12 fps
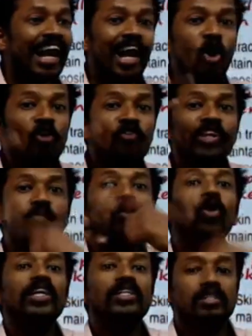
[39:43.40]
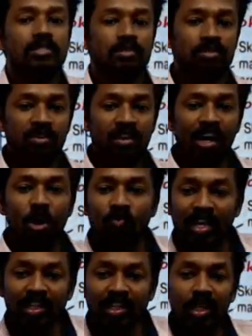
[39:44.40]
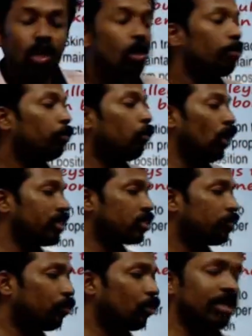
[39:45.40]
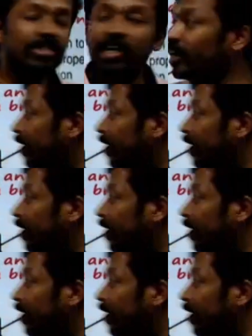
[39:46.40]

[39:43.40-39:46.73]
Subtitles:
Along with pulleys. Pulleys and